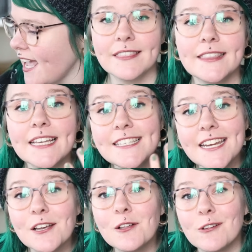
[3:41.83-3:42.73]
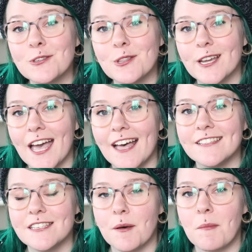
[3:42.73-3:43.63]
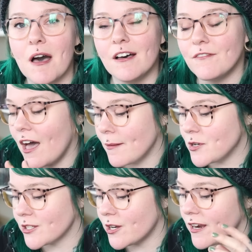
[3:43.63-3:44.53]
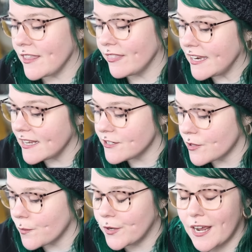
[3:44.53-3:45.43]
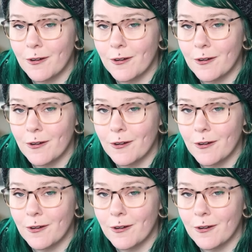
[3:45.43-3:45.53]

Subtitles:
Let's take a closer look at some of the objects that are inlaid into the wood.